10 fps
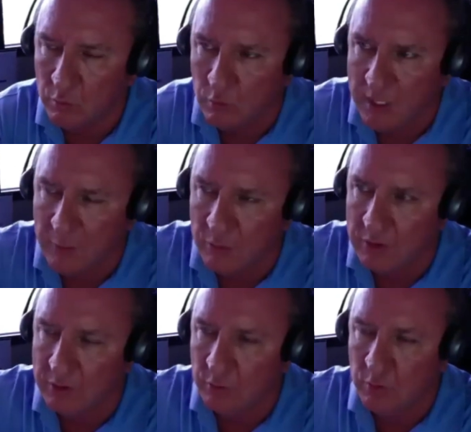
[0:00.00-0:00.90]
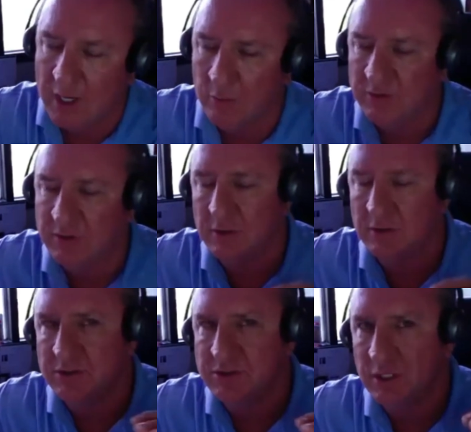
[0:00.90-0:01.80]
why
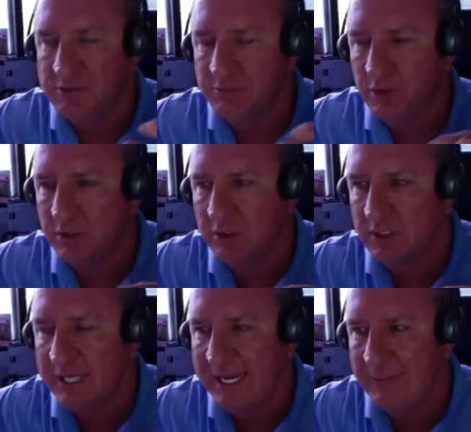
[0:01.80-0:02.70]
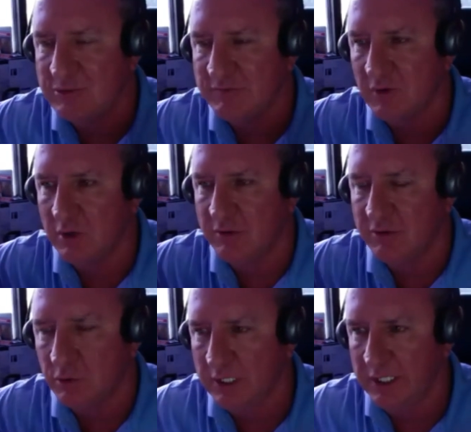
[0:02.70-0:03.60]
would the judge put the names of all
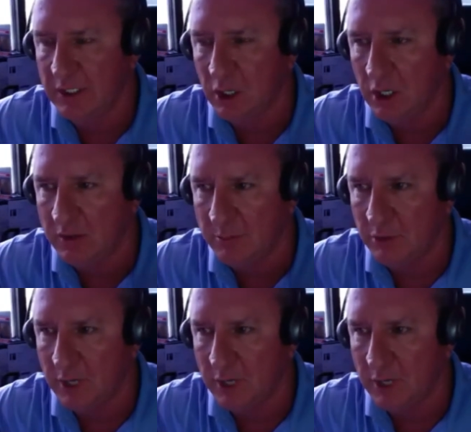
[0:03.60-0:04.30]
three on the